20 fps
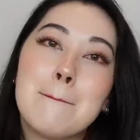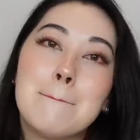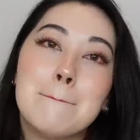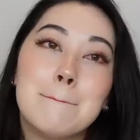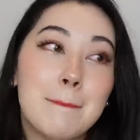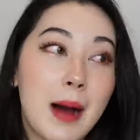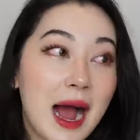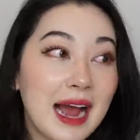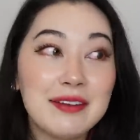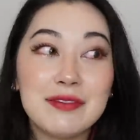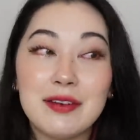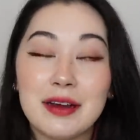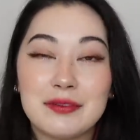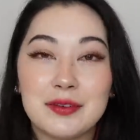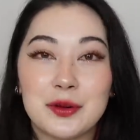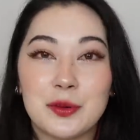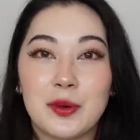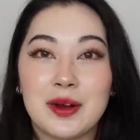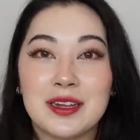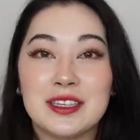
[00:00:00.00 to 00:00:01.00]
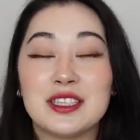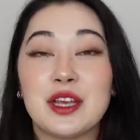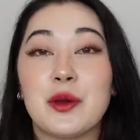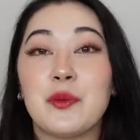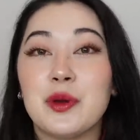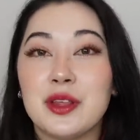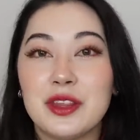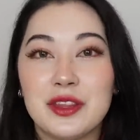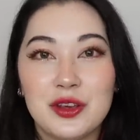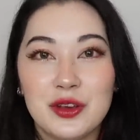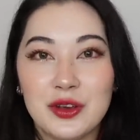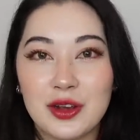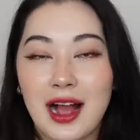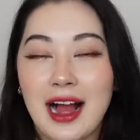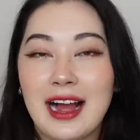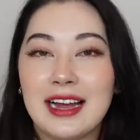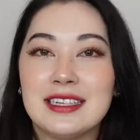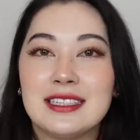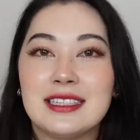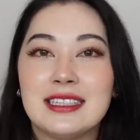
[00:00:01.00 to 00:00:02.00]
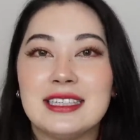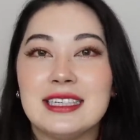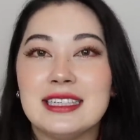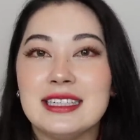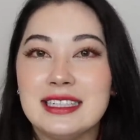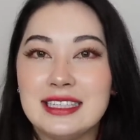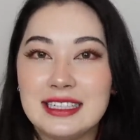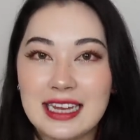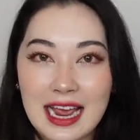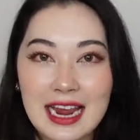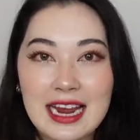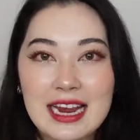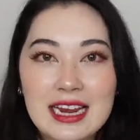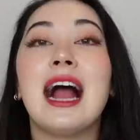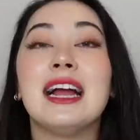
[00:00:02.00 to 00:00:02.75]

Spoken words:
my favorite ones with you guys today.